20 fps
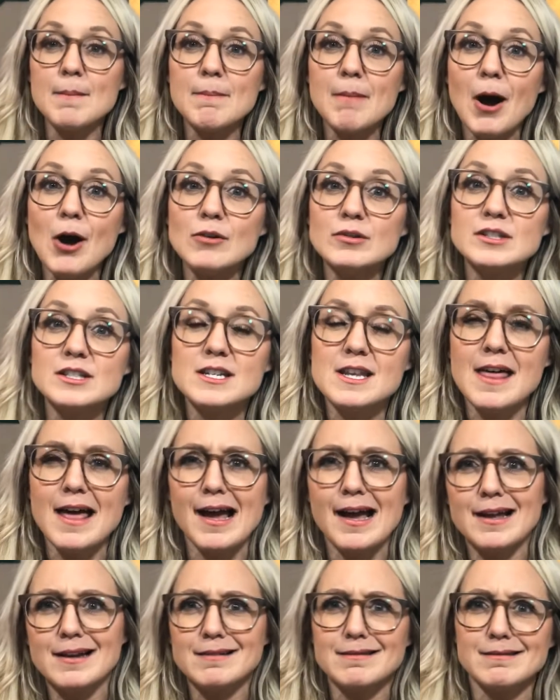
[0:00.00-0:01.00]
post
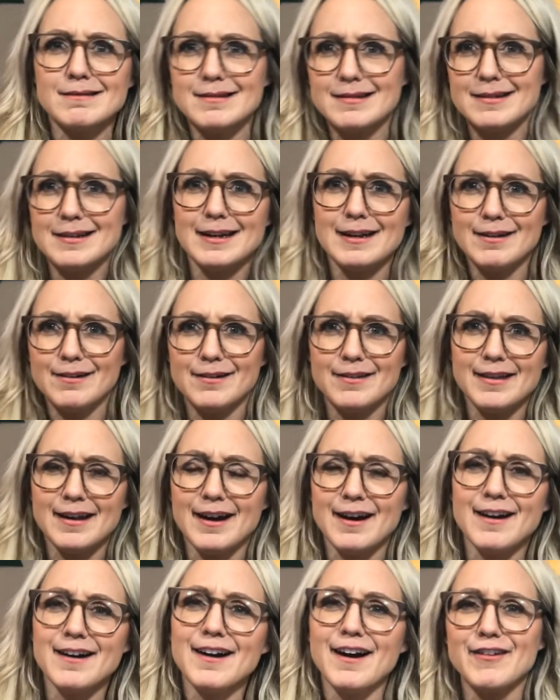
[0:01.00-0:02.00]
that here,
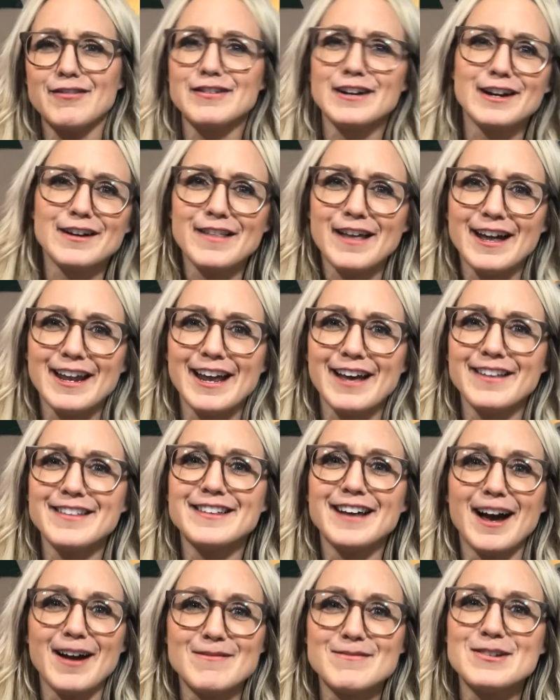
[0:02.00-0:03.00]
there. I'll figure that out.
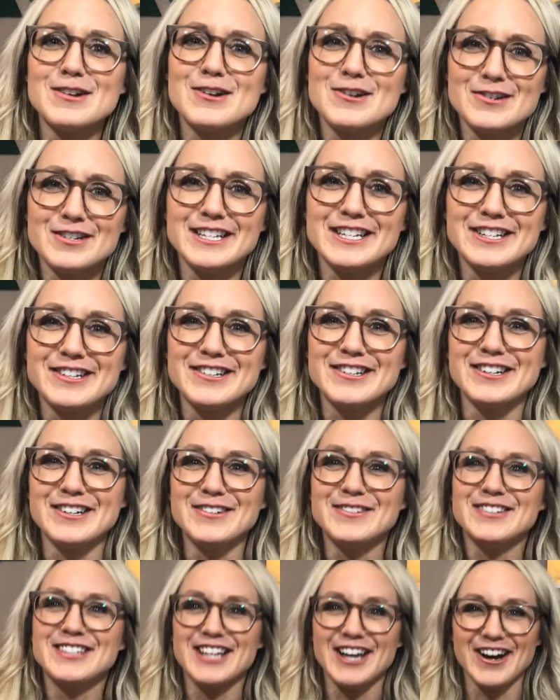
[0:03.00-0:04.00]
I'm new to
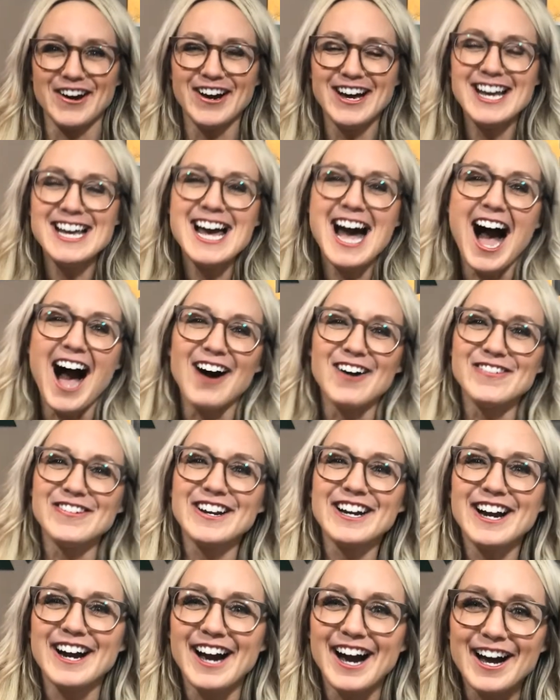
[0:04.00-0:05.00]
YouTube, so I'll
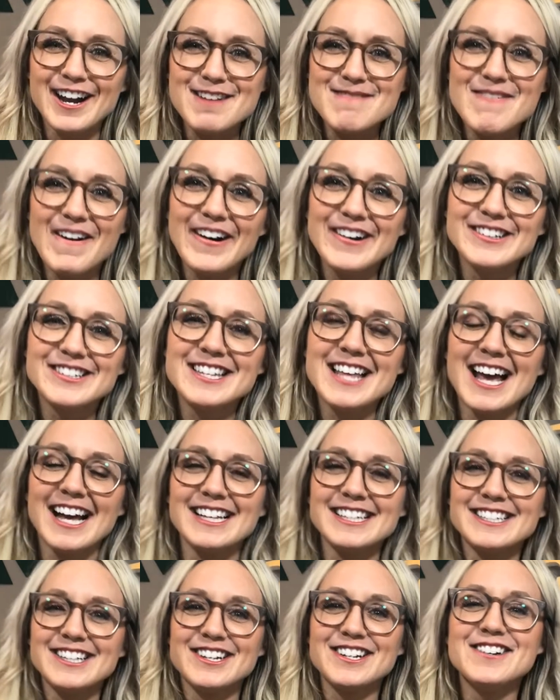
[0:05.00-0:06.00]
figure out how to post
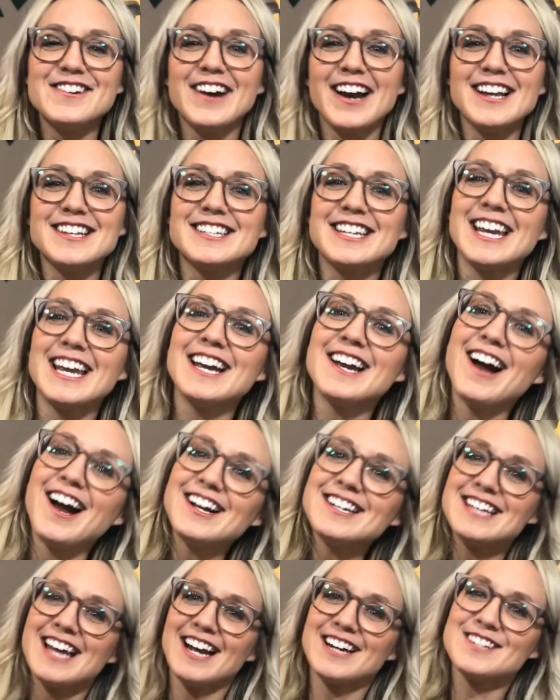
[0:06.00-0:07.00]
that so you guys can
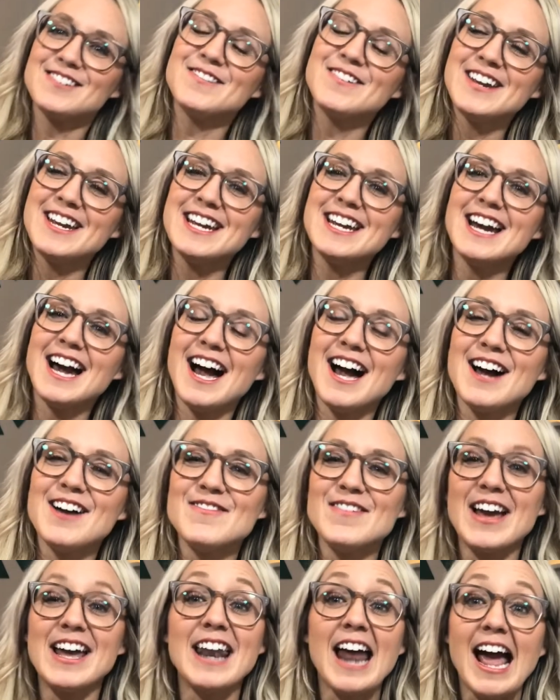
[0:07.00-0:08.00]
contact me
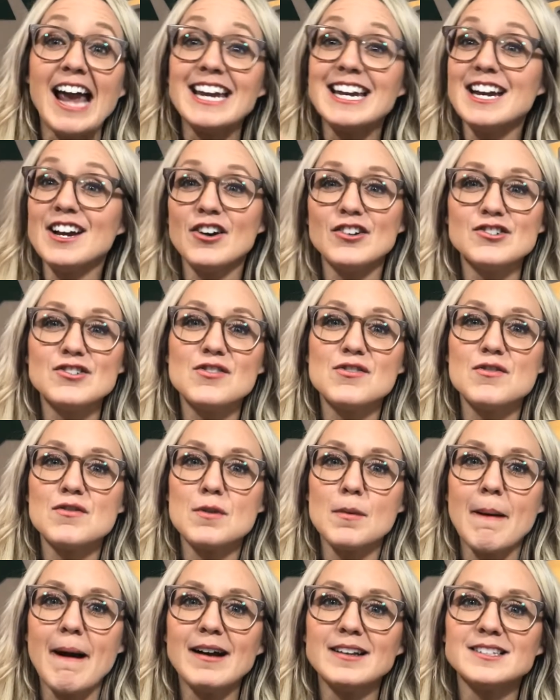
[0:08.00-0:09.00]
and I can coach you through
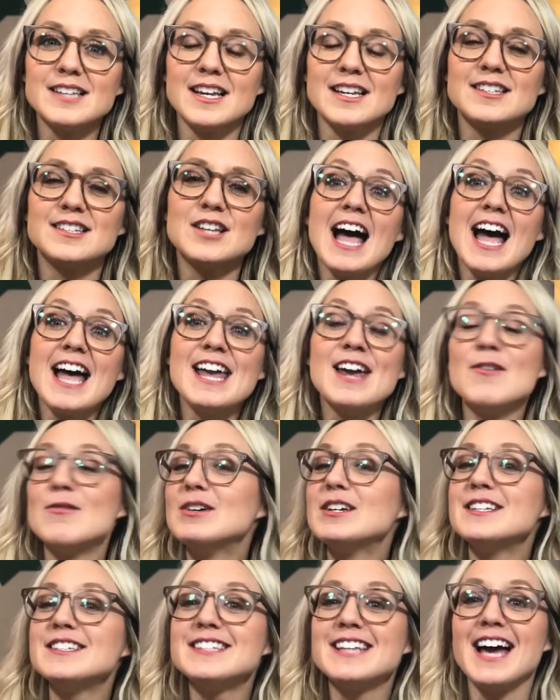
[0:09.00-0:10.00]
the process. It
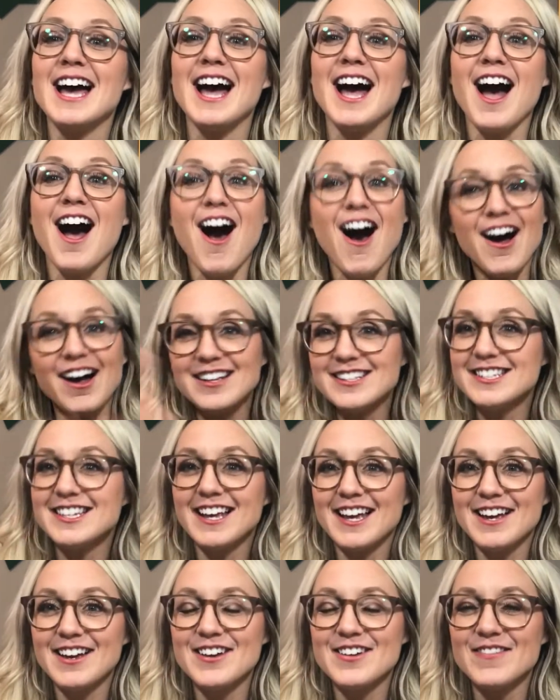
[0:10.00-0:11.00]
was
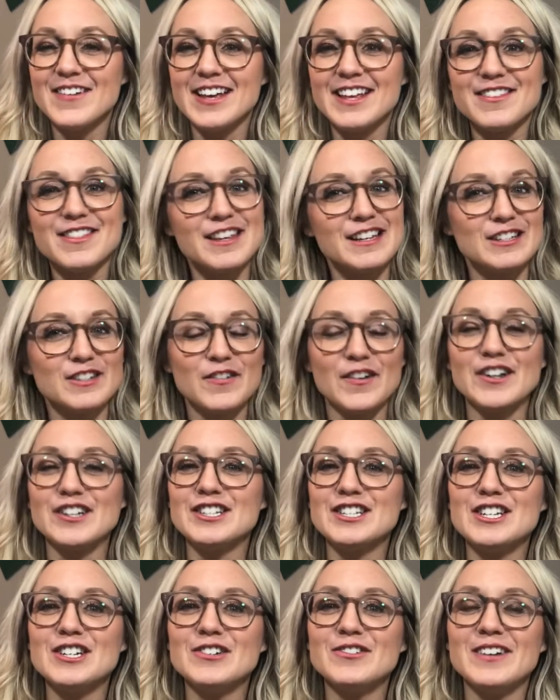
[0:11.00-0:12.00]
awesome this
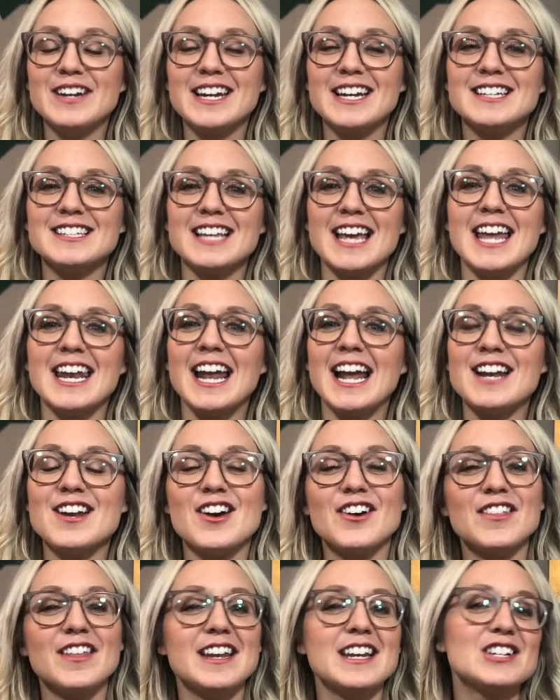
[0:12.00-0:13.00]
first 2 weeks, and I
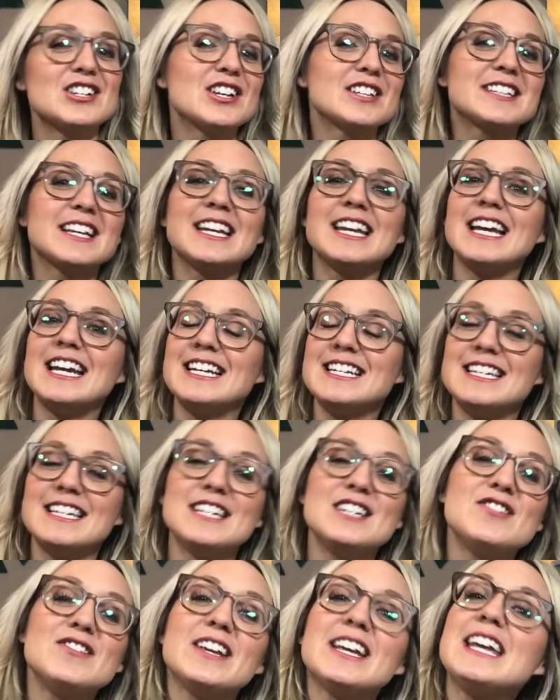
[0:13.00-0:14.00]
know that it's just going to
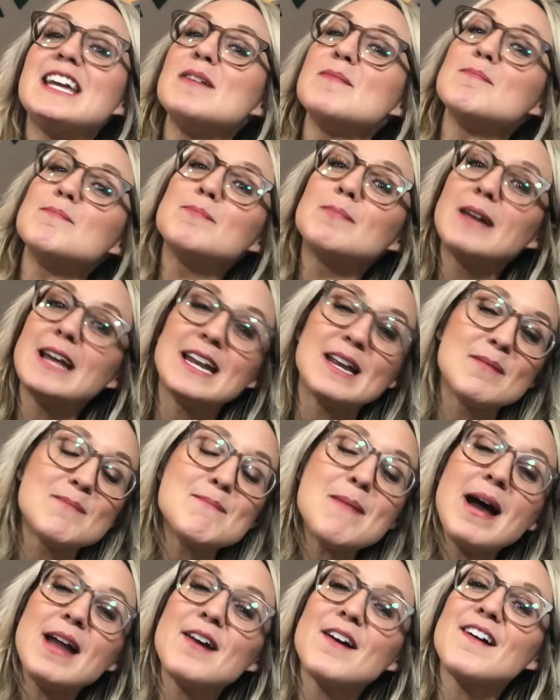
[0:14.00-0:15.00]
continue to keep getting
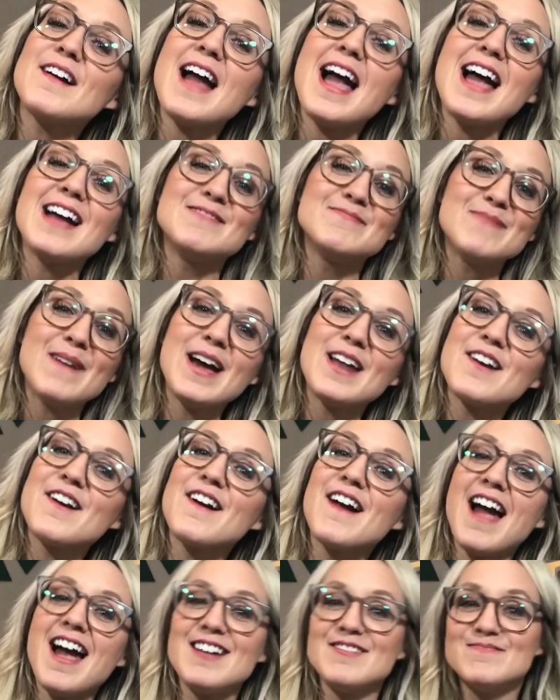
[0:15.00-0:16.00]
better and
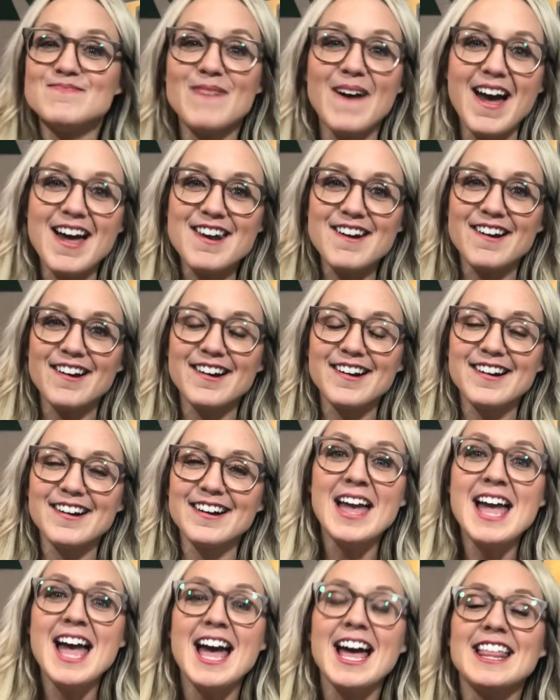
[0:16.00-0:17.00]
better and
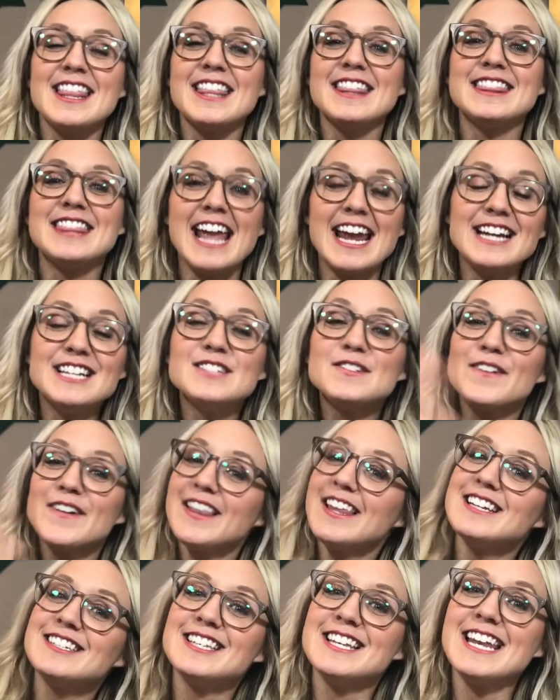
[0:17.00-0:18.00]
better. Thanks for
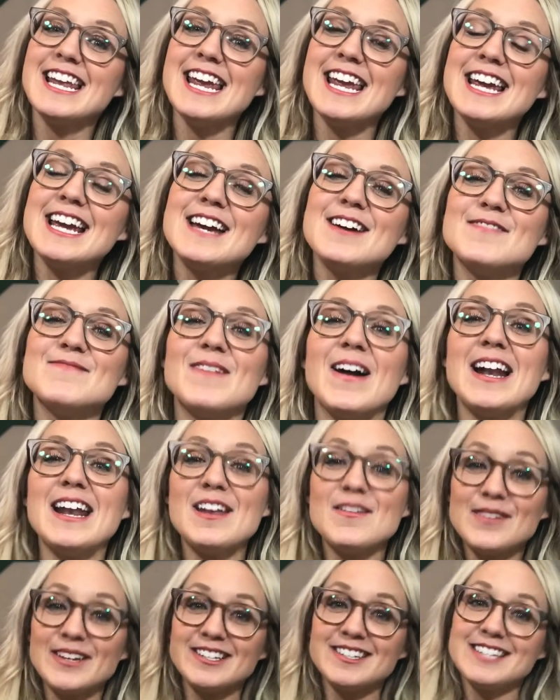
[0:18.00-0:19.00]
listening. My
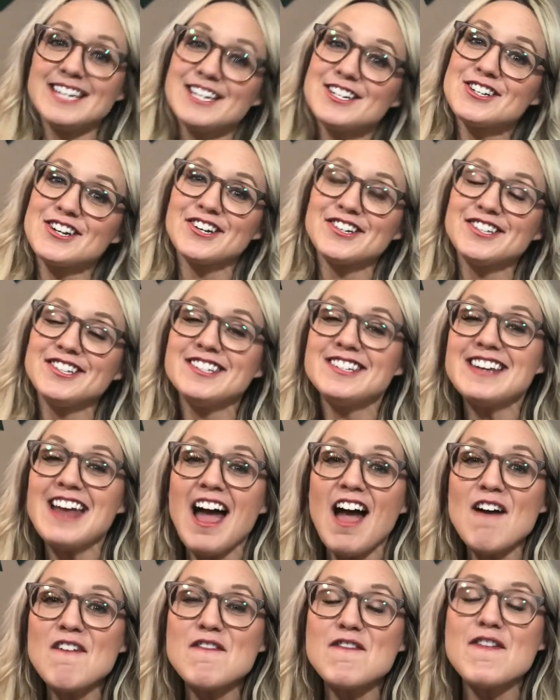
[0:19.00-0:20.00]
name is Teacher
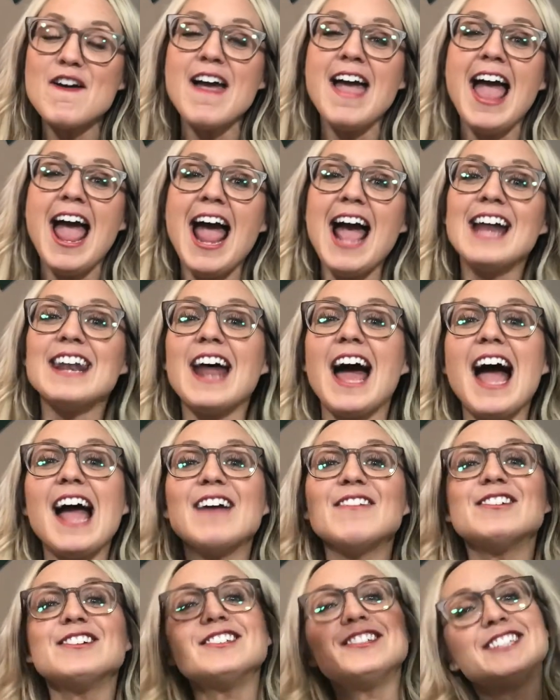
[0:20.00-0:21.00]
Steph, and
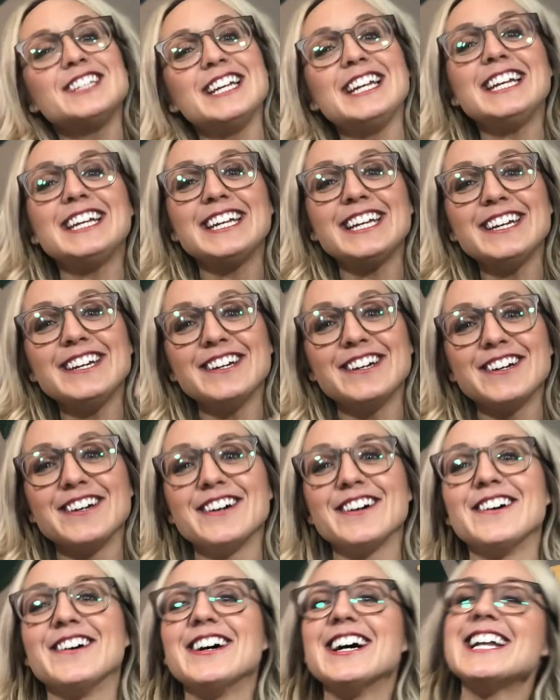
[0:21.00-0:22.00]
I will see you
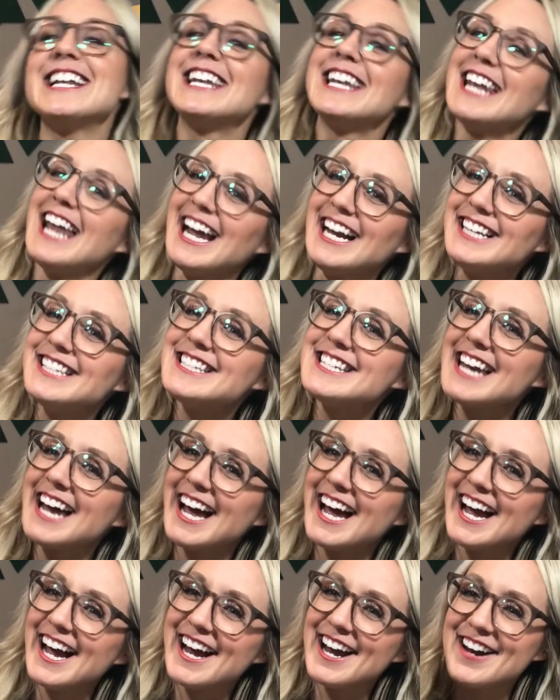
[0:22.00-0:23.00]
next
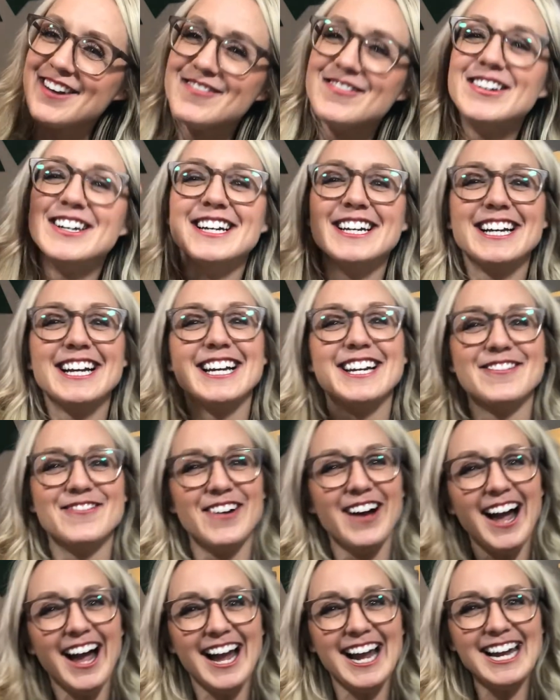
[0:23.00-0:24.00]
time.
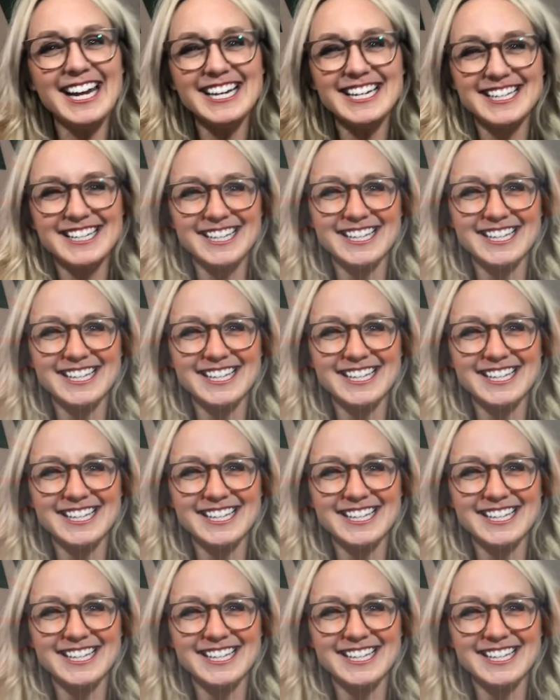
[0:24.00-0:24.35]
Goodbye.